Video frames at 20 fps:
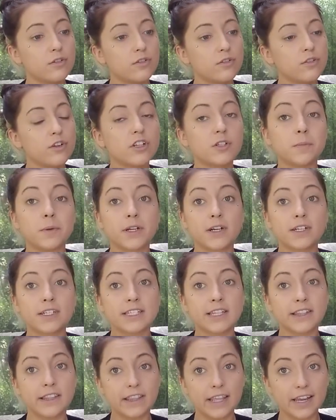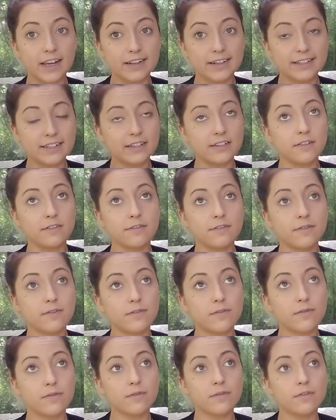Just because they didn't
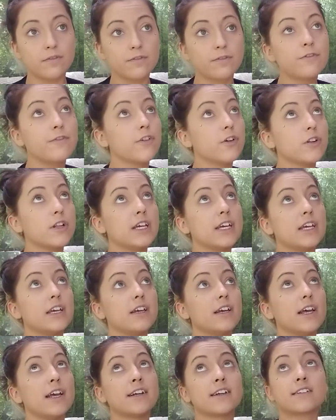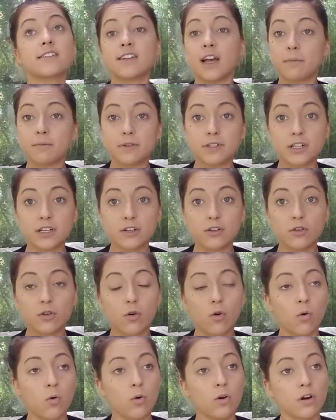fully accept it
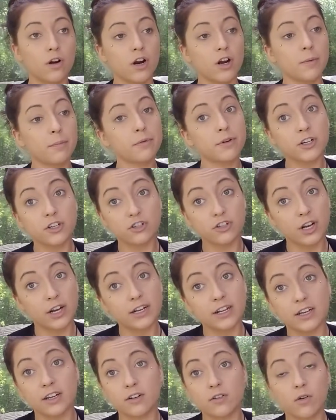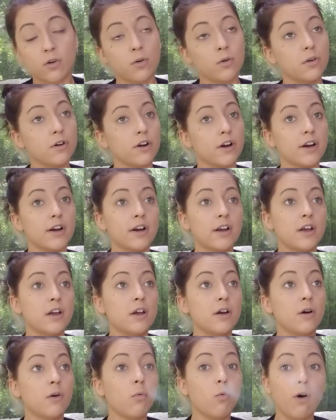or appreciate it or
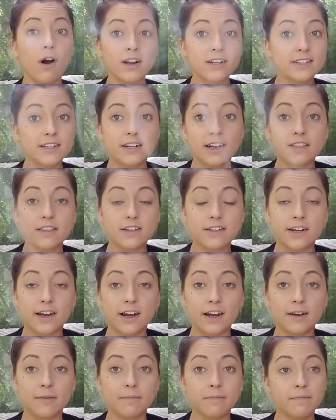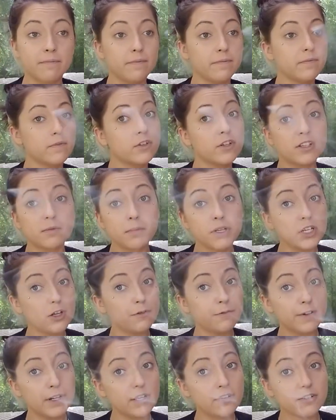want it at the time doesn't mean you
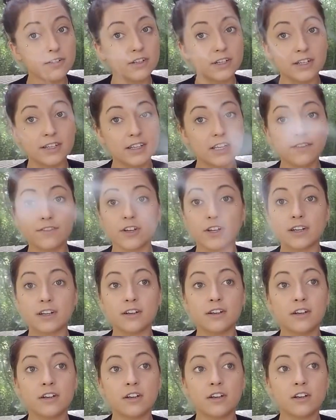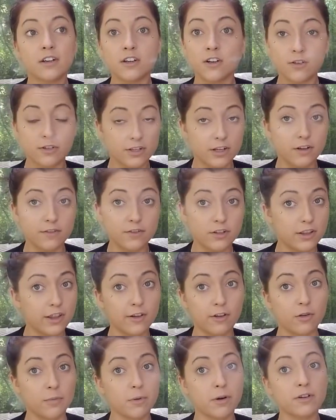failed in giving yourself to
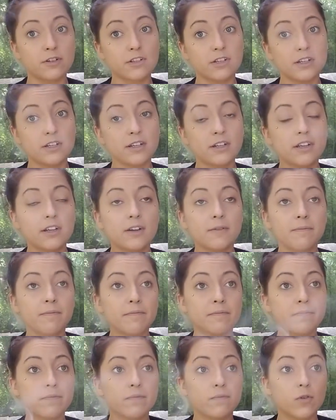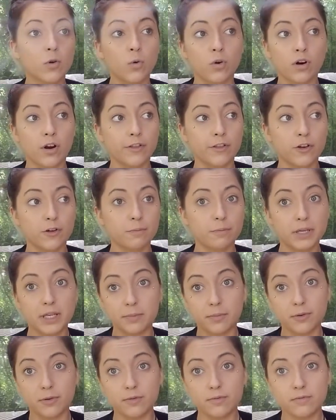that other person or other
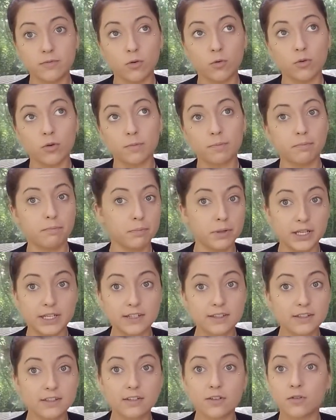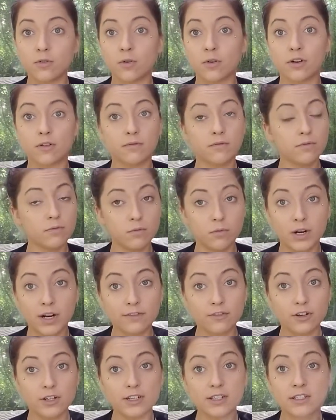people or place or
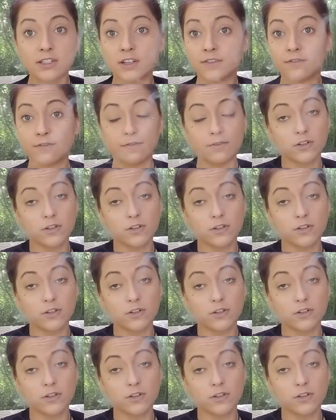whatever it is. If,